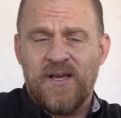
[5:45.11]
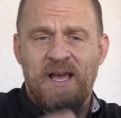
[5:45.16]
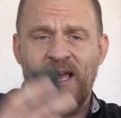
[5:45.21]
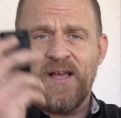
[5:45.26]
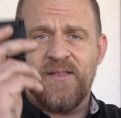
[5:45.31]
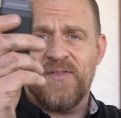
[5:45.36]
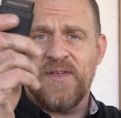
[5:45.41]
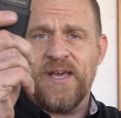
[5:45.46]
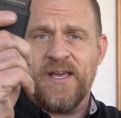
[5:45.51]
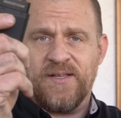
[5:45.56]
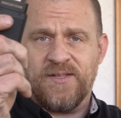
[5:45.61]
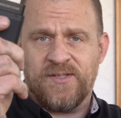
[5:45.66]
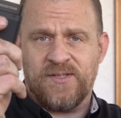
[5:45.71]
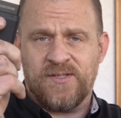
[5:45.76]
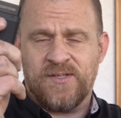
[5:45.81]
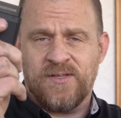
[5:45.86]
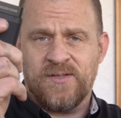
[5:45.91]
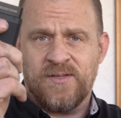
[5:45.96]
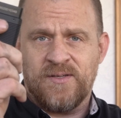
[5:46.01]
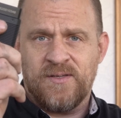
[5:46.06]
and
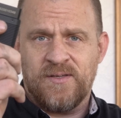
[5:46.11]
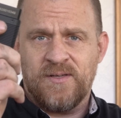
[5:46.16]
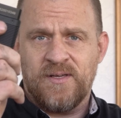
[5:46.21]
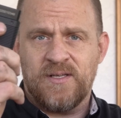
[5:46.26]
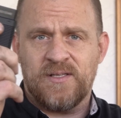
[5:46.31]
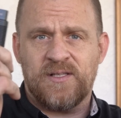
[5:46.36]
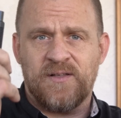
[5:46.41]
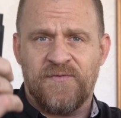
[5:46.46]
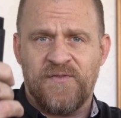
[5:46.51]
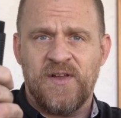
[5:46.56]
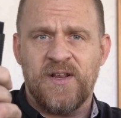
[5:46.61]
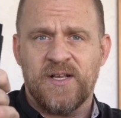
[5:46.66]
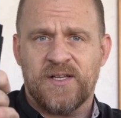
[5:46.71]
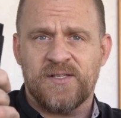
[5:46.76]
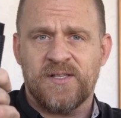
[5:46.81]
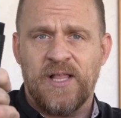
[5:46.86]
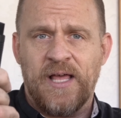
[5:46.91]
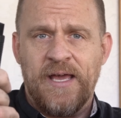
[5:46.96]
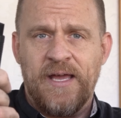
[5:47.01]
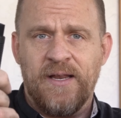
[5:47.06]
this is the
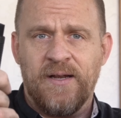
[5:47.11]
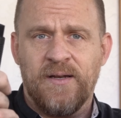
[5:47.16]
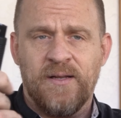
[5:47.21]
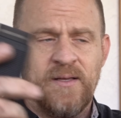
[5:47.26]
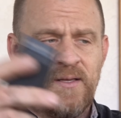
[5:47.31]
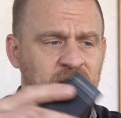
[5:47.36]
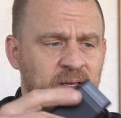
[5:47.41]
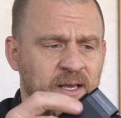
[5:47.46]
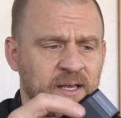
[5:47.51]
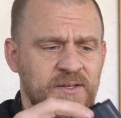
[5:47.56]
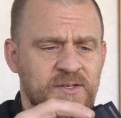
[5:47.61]
Phoenix Lite. Mm -hmm.